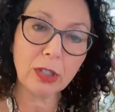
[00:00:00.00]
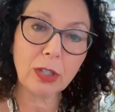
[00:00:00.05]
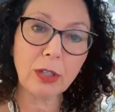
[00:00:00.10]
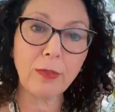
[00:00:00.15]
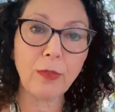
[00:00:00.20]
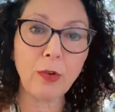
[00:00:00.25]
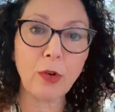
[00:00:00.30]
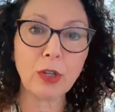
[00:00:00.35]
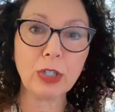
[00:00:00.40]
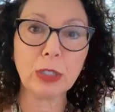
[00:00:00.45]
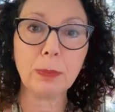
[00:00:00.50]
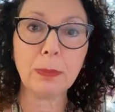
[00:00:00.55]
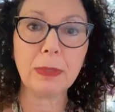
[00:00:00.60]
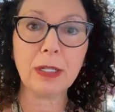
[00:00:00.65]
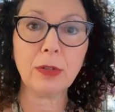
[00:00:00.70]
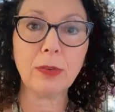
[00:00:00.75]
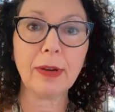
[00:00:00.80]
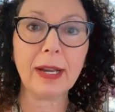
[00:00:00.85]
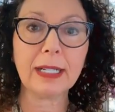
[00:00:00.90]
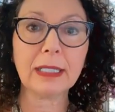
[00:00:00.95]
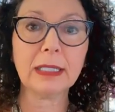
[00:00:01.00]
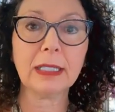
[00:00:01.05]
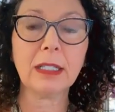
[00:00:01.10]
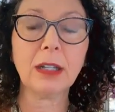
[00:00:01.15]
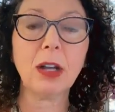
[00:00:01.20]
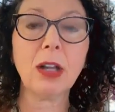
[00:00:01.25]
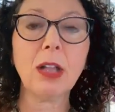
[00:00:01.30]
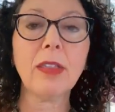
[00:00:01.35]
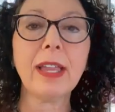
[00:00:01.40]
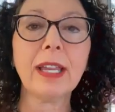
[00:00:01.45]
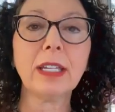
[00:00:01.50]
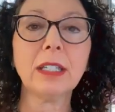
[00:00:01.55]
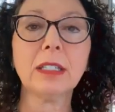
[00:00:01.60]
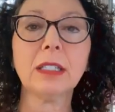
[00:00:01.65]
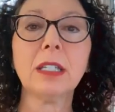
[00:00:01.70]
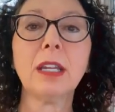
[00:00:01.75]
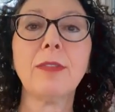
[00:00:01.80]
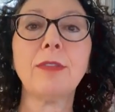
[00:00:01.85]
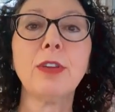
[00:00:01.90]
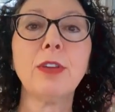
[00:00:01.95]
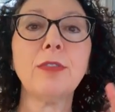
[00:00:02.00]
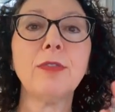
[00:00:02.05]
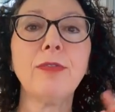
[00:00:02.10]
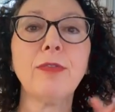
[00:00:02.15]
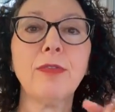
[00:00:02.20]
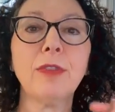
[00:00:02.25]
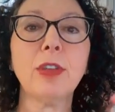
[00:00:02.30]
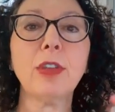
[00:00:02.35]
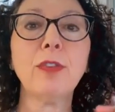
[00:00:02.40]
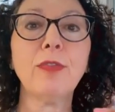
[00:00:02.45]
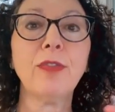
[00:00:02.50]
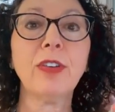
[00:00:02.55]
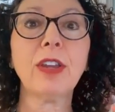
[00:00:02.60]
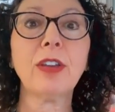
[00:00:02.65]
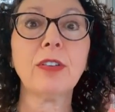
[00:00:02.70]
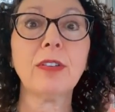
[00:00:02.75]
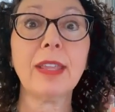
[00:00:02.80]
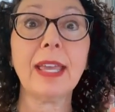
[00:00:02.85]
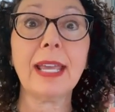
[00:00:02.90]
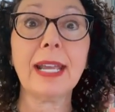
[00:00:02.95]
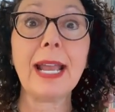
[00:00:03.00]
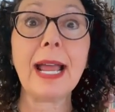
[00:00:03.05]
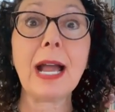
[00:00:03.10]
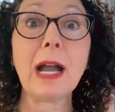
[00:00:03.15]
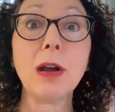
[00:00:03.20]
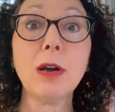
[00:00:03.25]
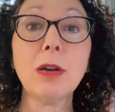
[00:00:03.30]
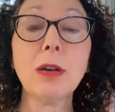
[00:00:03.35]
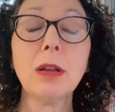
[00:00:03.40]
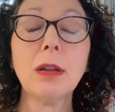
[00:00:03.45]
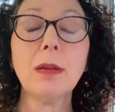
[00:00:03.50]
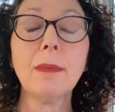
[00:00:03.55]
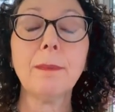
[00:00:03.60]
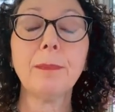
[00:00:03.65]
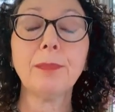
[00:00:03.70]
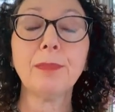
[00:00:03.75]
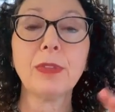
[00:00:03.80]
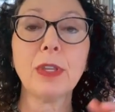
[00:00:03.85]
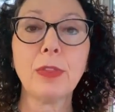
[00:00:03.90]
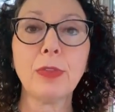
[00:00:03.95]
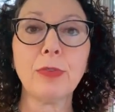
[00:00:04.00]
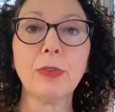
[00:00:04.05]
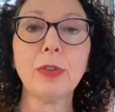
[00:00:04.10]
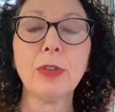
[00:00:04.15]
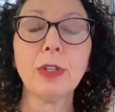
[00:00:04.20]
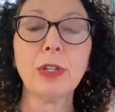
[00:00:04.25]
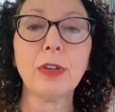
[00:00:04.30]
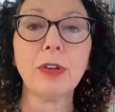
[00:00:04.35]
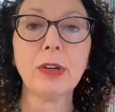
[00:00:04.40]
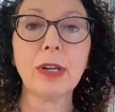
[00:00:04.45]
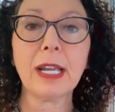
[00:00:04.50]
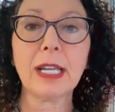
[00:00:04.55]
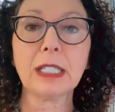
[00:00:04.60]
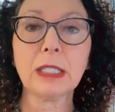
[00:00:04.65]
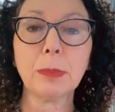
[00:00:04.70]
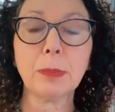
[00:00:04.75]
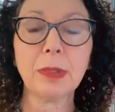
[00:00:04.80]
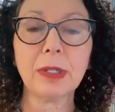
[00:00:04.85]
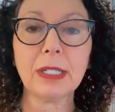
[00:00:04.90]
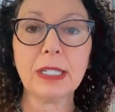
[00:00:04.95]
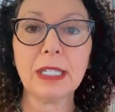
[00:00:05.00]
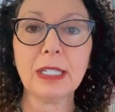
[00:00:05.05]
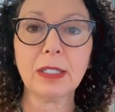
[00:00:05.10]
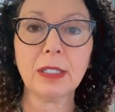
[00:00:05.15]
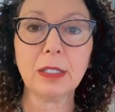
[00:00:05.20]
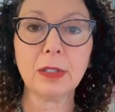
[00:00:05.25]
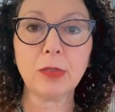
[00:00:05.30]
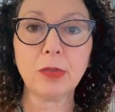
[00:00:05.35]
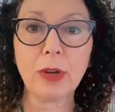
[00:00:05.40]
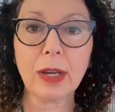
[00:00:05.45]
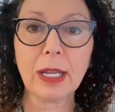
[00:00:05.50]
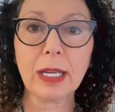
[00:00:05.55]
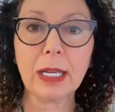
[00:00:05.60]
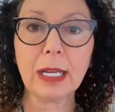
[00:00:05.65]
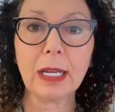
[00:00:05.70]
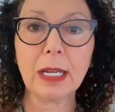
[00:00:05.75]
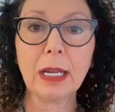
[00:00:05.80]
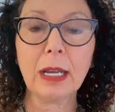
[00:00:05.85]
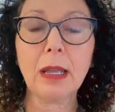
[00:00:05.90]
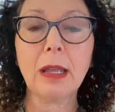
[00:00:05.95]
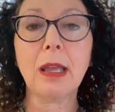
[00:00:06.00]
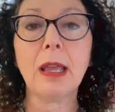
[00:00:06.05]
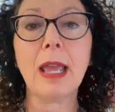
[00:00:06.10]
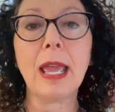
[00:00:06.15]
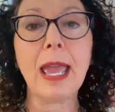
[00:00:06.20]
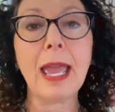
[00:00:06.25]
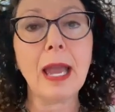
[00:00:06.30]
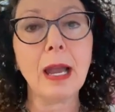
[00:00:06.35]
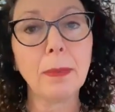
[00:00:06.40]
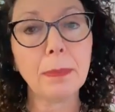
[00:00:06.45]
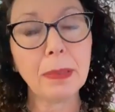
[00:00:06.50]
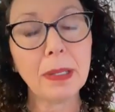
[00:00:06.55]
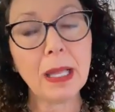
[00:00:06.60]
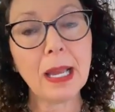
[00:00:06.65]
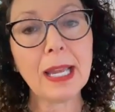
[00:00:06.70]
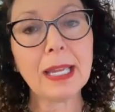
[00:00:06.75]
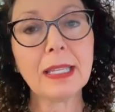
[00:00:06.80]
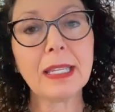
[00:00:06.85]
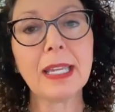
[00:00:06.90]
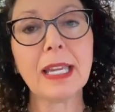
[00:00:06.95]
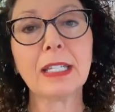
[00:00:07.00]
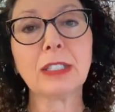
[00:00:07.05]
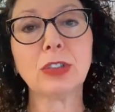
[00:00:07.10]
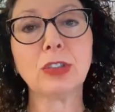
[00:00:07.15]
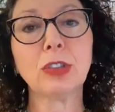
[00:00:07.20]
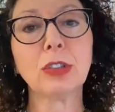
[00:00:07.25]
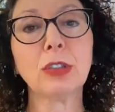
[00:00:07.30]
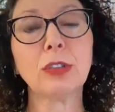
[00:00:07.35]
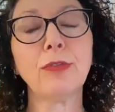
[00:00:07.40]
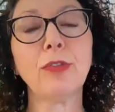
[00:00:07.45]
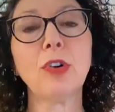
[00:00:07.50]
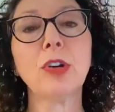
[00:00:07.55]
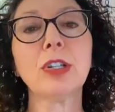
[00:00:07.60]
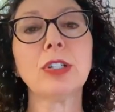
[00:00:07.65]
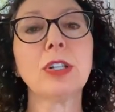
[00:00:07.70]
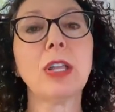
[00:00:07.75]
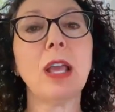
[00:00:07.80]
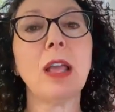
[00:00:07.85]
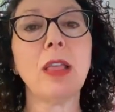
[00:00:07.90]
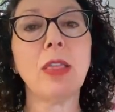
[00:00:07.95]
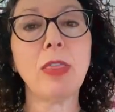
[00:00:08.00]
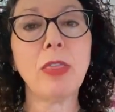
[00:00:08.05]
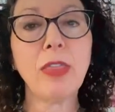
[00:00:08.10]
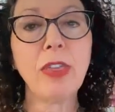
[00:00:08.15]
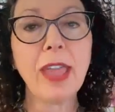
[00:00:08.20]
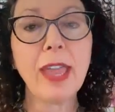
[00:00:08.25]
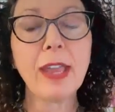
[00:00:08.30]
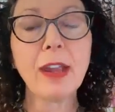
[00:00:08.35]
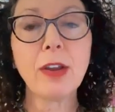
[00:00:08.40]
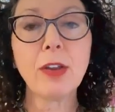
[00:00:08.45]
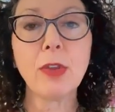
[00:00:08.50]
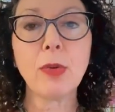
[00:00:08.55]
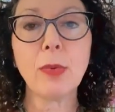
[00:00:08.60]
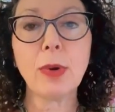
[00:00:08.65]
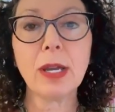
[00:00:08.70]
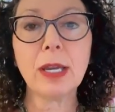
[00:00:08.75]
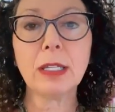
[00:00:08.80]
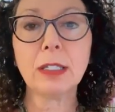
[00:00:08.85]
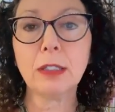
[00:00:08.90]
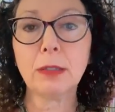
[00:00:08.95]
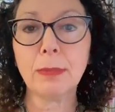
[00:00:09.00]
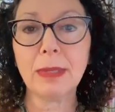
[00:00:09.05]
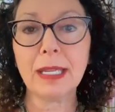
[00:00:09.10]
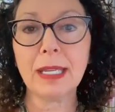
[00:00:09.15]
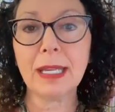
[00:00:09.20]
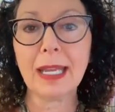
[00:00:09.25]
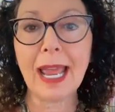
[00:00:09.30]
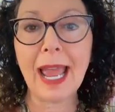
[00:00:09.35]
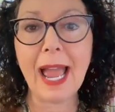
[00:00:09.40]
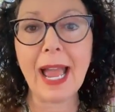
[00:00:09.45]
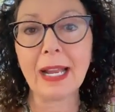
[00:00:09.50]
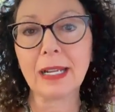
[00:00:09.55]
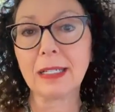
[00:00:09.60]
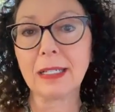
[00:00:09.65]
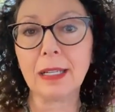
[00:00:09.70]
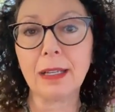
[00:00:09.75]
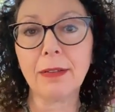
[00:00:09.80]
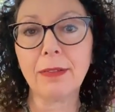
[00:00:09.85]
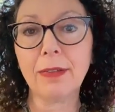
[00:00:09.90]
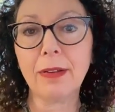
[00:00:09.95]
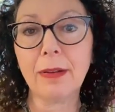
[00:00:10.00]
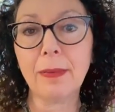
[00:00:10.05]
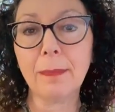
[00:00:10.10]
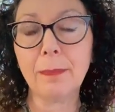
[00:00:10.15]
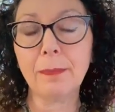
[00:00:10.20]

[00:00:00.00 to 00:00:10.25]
should the force be directed, all that good stuff. You figured that out through your expertise and training, applying the external force. They are the ones being active.